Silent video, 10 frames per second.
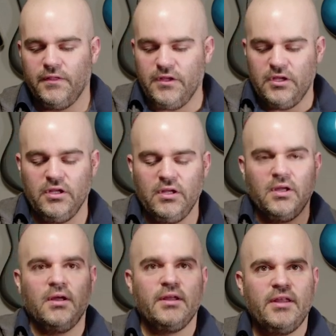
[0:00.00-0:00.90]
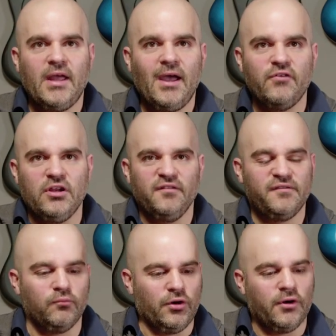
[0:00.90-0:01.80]
the
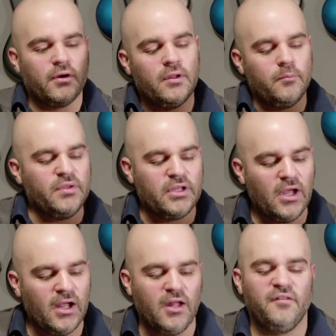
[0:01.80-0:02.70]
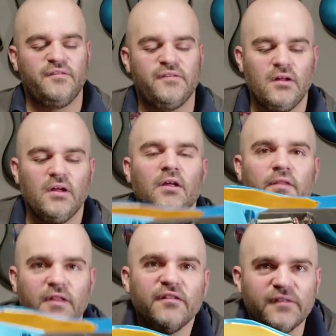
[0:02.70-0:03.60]
cavities were because
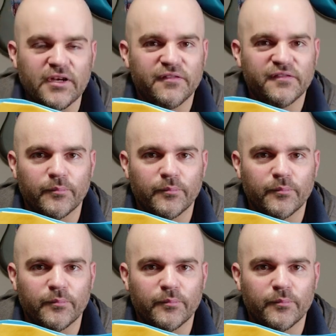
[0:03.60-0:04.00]
these needed